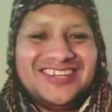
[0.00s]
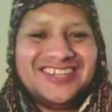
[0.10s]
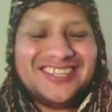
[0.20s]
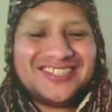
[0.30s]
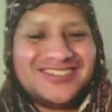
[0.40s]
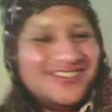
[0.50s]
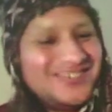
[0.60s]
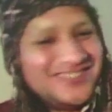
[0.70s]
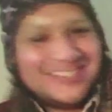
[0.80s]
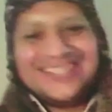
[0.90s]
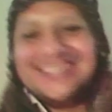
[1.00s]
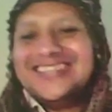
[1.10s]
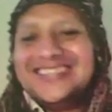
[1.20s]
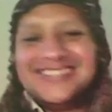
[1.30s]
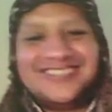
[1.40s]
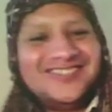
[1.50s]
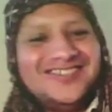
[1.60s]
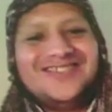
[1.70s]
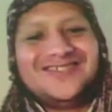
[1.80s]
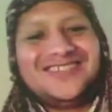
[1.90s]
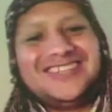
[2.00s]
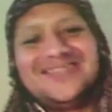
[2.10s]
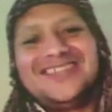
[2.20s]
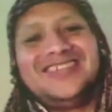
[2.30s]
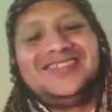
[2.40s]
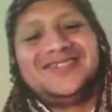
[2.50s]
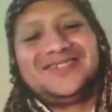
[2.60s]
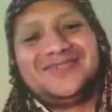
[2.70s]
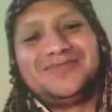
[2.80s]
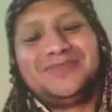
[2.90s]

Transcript: So you really, really don't know.